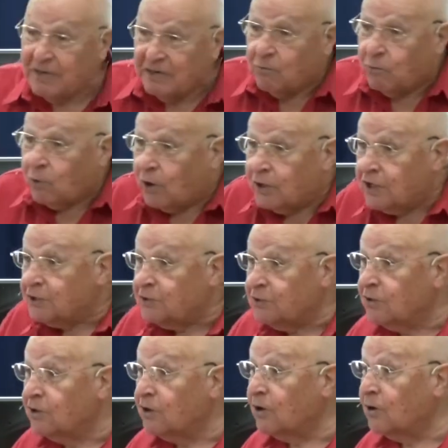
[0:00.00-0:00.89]
He wanted
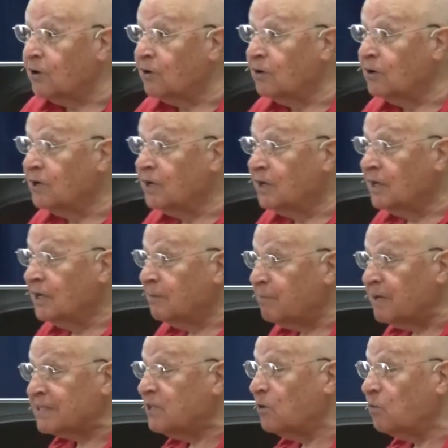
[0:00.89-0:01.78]
to go,
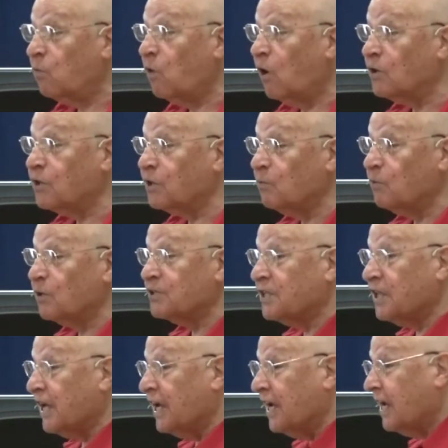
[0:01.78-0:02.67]
but the water
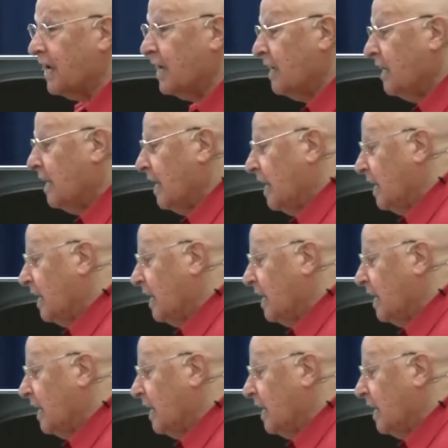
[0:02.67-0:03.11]
was there.